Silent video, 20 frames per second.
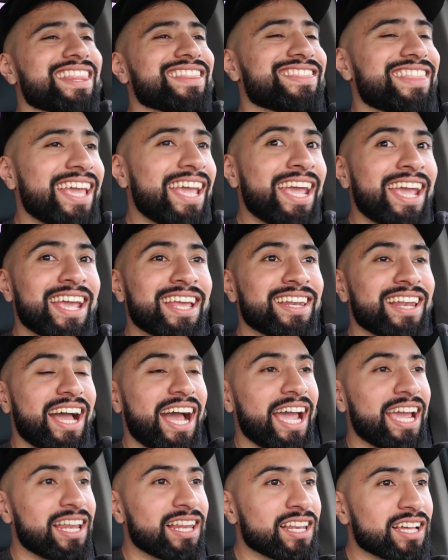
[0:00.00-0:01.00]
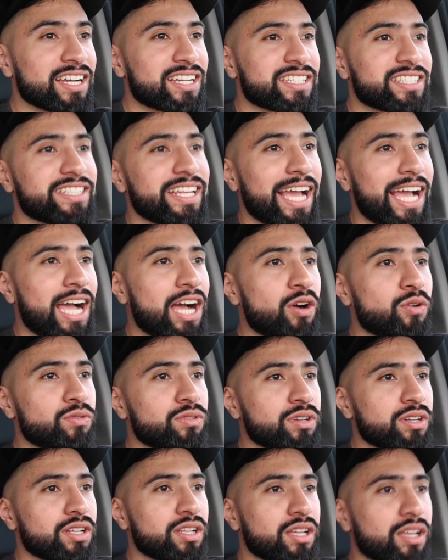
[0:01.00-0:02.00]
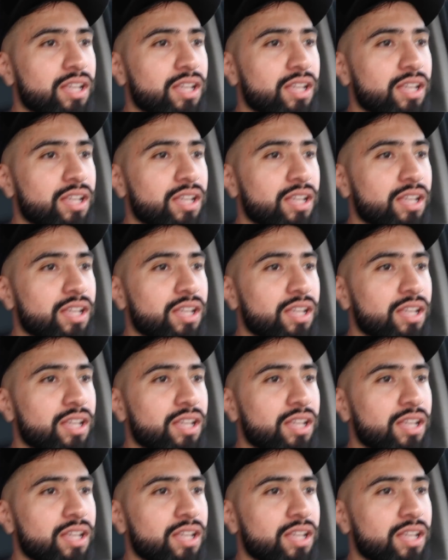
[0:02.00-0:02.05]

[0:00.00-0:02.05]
Then I look down.